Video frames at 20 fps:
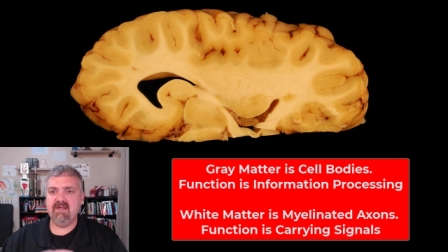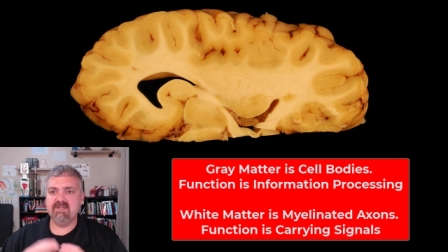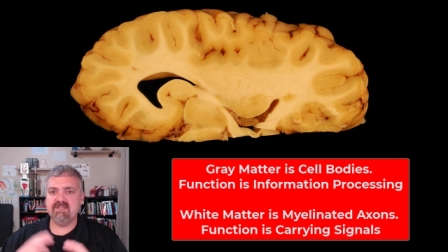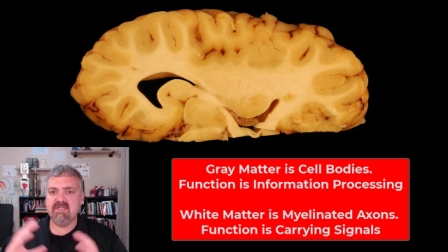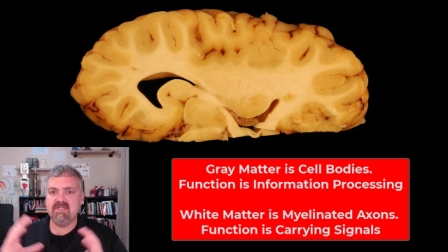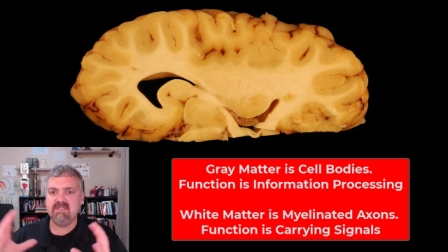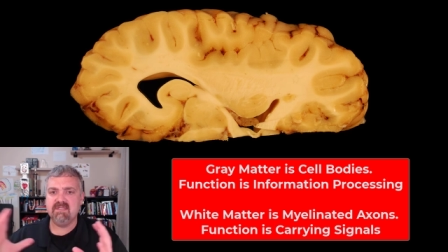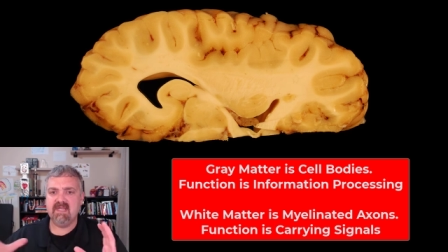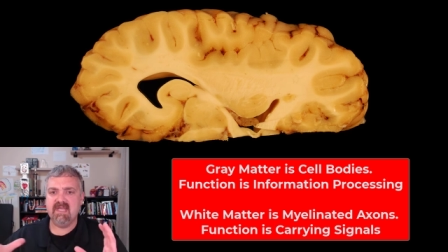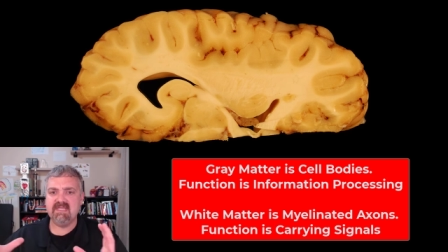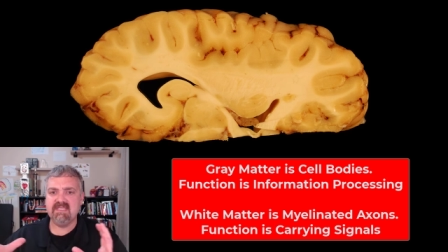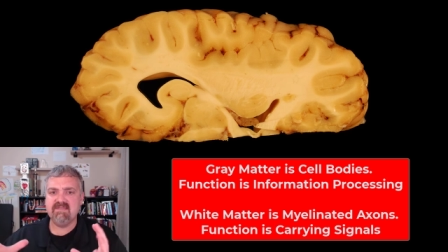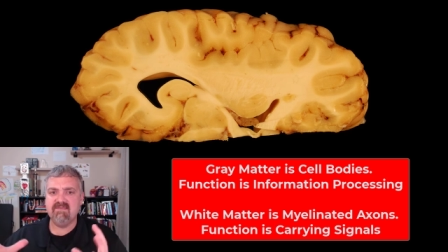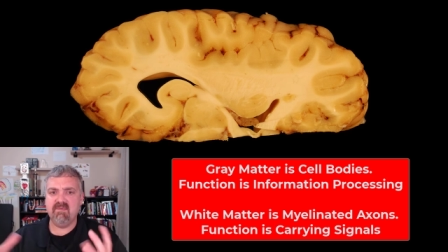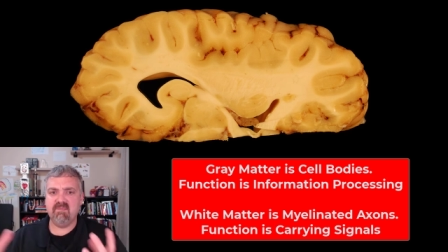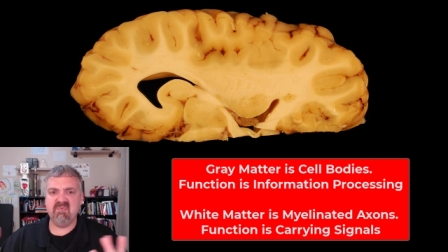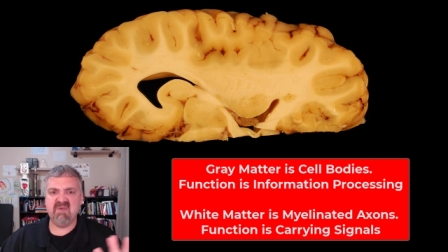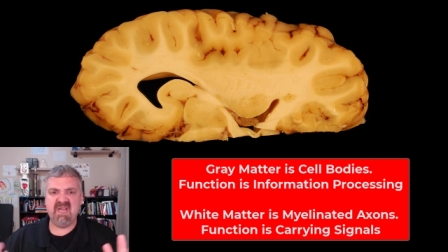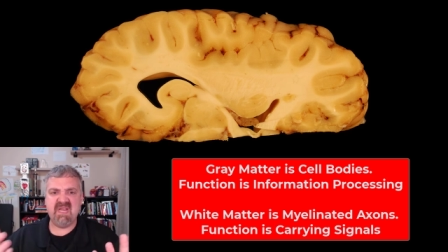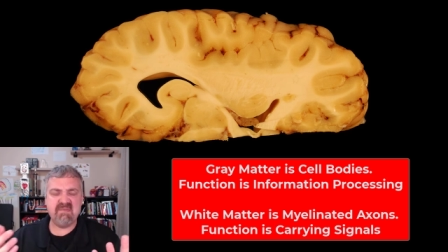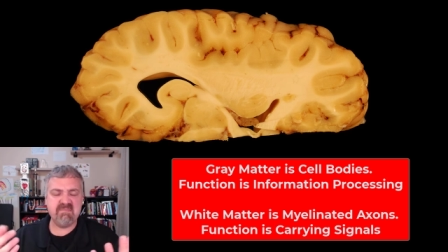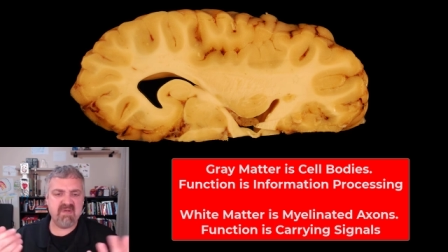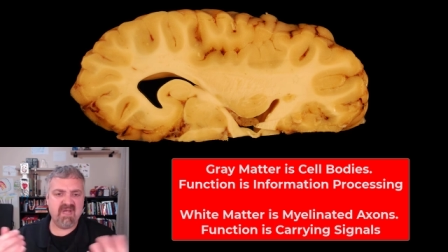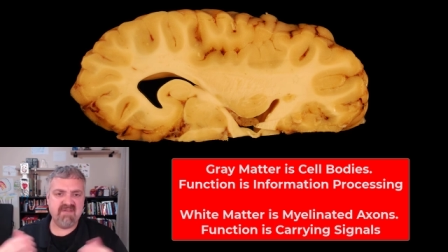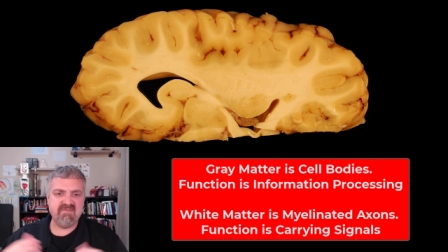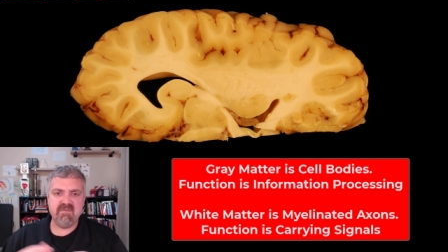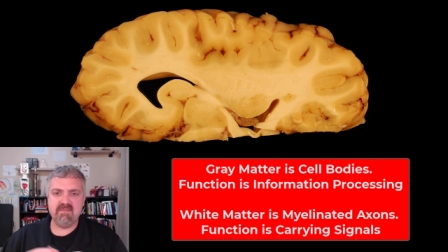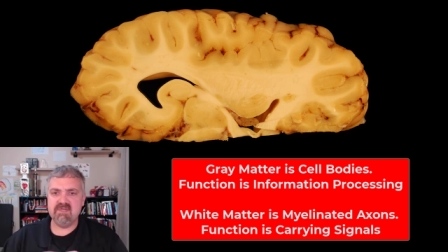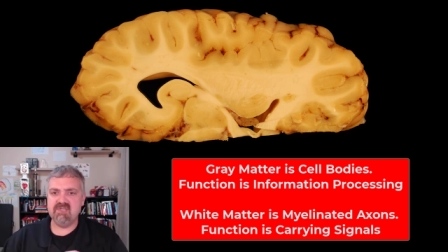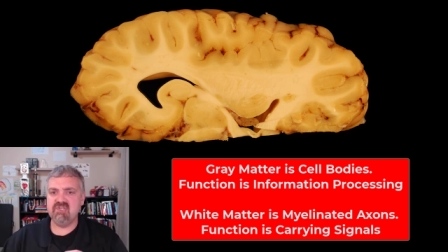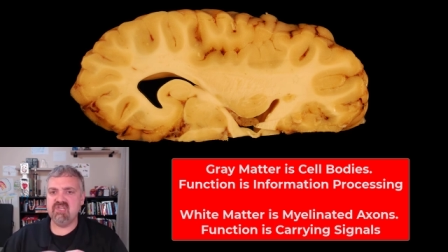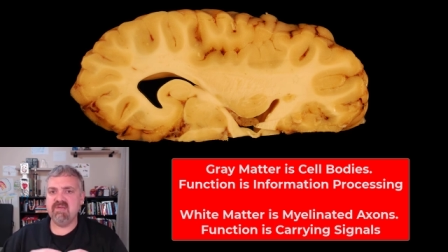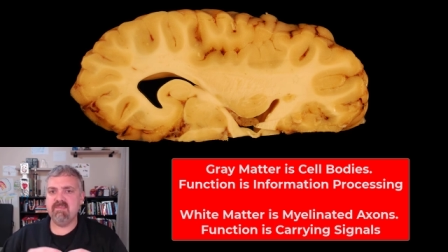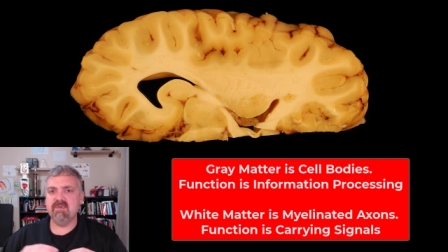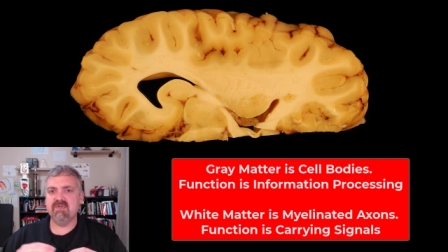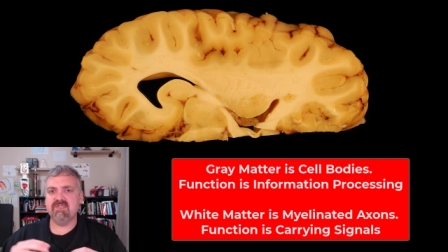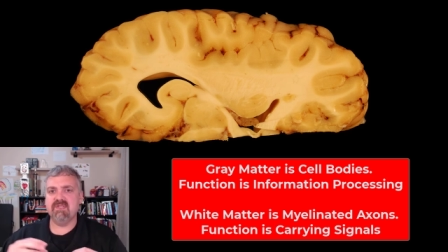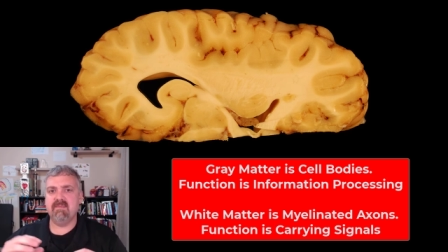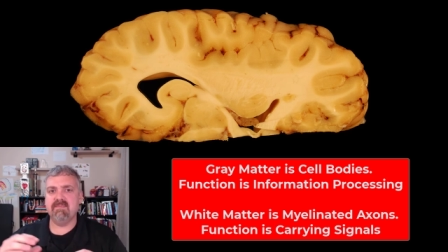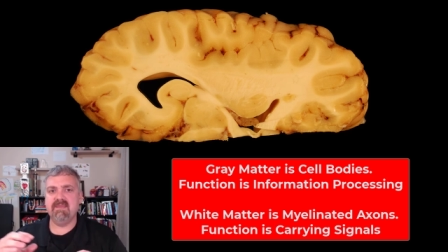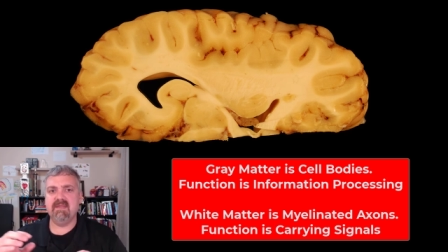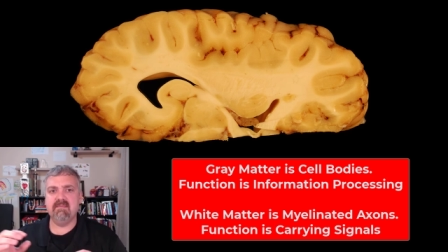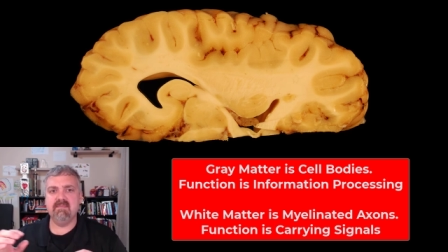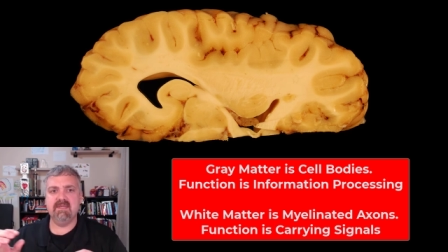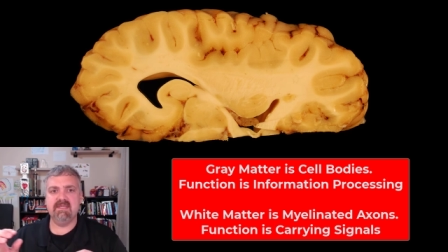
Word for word: Here's a slice of a brain, probably from a sheep or something.